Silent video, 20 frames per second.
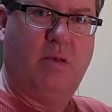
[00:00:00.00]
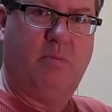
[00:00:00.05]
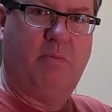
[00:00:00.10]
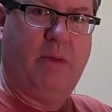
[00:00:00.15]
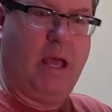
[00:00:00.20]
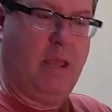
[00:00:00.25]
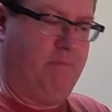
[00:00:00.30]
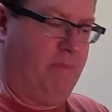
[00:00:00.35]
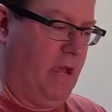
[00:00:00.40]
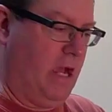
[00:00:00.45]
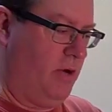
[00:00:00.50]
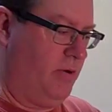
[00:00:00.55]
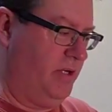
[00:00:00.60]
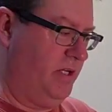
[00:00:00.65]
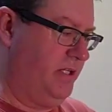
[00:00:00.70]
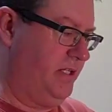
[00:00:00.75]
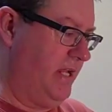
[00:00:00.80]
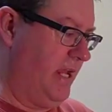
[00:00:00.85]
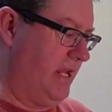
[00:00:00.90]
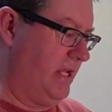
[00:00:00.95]
my
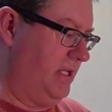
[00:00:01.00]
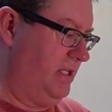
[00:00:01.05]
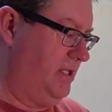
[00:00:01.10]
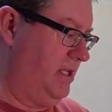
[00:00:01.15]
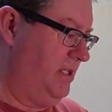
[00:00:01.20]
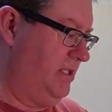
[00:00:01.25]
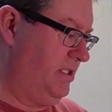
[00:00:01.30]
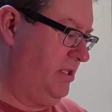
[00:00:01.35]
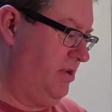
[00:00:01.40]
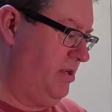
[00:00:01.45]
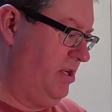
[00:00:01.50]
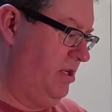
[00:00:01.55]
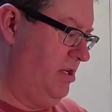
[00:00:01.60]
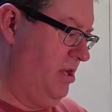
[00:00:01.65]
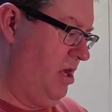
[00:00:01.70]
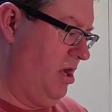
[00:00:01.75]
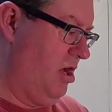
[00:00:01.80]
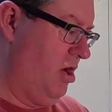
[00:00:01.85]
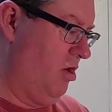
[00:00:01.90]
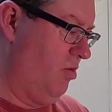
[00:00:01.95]
power shake? Just so you
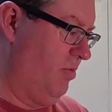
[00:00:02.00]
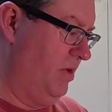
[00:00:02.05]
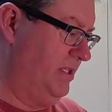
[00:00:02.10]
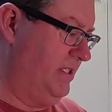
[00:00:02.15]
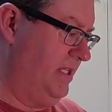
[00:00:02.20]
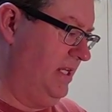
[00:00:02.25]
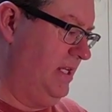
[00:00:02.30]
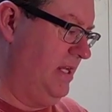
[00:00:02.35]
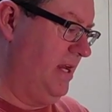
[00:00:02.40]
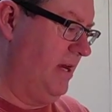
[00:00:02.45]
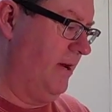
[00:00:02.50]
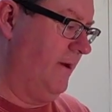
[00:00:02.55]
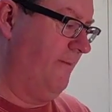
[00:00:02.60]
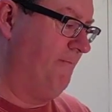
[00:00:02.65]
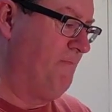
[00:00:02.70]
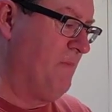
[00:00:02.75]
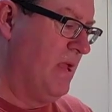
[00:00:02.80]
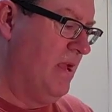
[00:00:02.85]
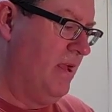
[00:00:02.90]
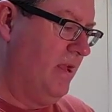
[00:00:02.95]
know what's in
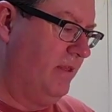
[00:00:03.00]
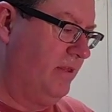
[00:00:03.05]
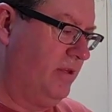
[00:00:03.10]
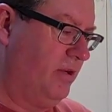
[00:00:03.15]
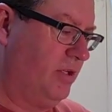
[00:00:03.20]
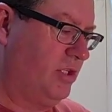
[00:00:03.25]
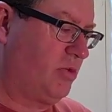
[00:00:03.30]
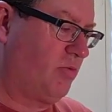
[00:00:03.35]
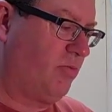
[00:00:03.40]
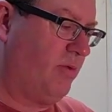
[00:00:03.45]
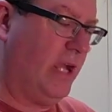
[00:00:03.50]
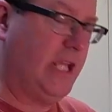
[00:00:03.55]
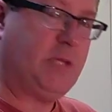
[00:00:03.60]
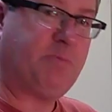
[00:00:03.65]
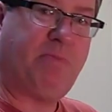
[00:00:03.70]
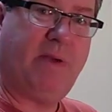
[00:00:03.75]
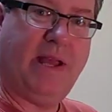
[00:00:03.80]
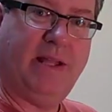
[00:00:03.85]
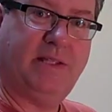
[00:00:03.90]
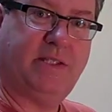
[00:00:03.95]
here, there's
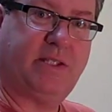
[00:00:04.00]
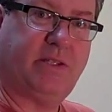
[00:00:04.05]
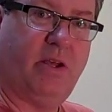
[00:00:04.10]
rice bran